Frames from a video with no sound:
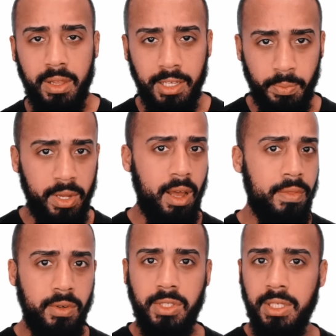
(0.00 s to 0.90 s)
Let's put
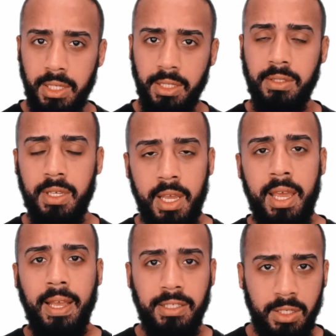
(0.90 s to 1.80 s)
other seeds
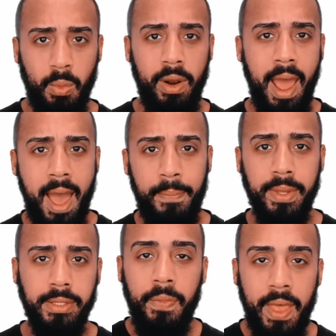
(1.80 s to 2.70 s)
and see what
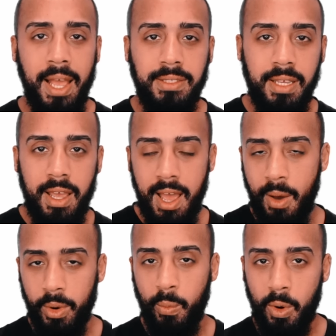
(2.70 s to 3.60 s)
happens. That's
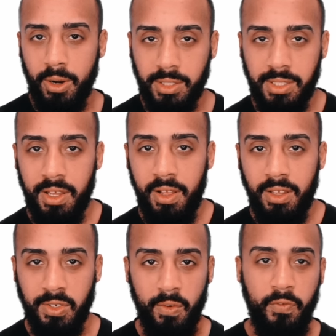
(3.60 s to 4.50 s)
how it works.
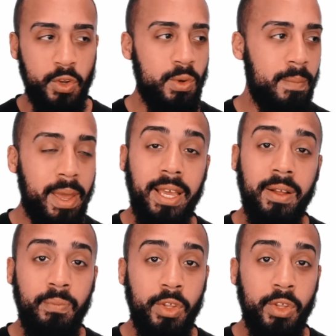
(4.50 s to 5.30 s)
So for you to make